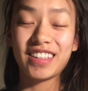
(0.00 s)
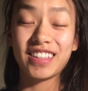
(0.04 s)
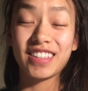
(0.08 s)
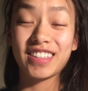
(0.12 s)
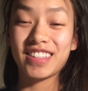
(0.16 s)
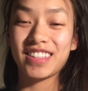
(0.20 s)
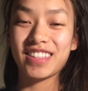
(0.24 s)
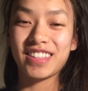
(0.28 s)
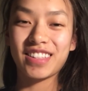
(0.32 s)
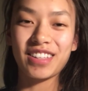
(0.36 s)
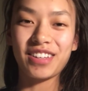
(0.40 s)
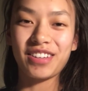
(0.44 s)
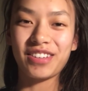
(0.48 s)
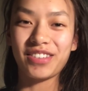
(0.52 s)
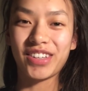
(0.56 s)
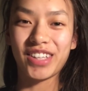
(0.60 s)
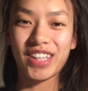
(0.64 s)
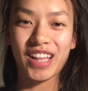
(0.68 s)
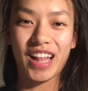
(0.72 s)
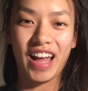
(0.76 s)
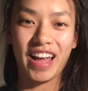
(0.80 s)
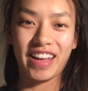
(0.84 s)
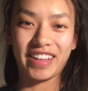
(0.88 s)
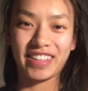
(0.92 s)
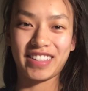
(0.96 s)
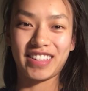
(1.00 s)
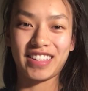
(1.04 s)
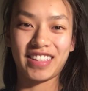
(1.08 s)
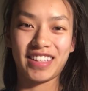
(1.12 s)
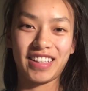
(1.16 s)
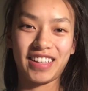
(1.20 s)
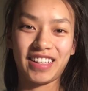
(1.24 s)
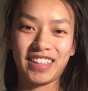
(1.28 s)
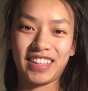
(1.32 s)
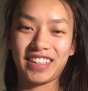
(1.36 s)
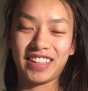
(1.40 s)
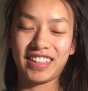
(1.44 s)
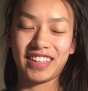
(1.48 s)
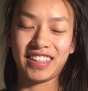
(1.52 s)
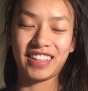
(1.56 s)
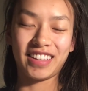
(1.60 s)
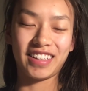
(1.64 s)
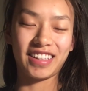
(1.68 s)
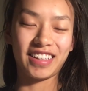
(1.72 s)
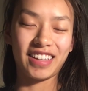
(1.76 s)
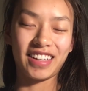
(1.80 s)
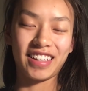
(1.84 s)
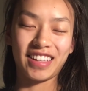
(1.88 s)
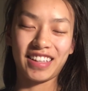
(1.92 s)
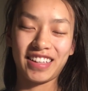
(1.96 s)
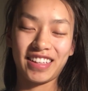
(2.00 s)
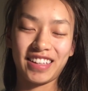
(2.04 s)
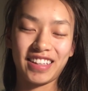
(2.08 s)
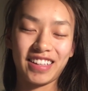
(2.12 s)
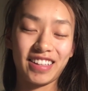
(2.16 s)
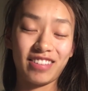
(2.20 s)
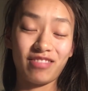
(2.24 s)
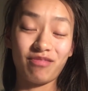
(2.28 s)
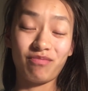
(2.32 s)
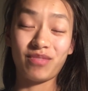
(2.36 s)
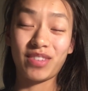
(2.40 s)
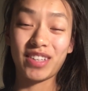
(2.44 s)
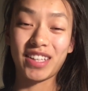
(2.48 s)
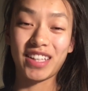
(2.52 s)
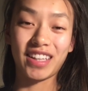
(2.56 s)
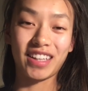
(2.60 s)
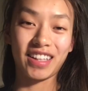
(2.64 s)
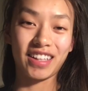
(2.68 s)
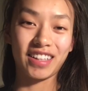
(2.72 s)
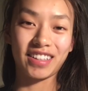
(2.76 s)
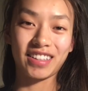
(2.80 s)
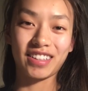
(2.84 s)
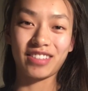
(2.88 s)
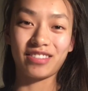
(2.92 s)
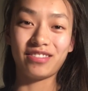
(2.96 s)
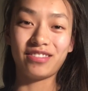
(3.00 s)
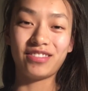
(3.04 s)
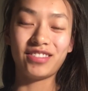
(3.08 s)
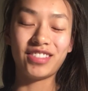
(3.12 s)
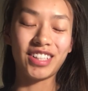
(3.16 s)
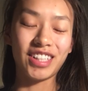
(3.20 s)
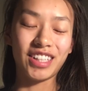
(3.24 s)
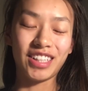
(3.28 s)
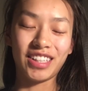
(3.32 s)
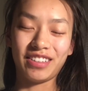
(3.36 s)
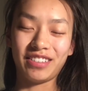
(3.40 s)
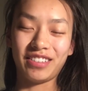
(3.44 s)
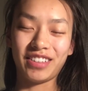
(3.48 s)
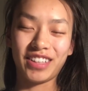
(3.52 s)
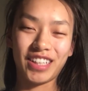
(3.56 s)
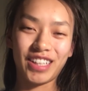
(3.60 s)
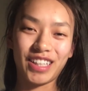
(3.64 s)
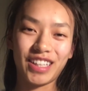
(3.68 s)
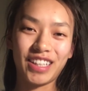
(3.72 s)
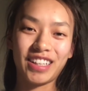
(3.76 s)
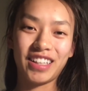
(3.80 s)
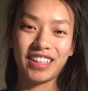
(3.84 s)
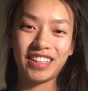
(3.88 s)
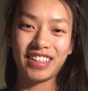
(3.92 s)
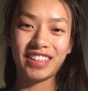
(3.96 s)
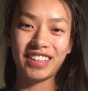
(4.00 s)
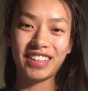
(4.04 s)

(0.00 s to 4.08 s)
so relaxing, but like really weird.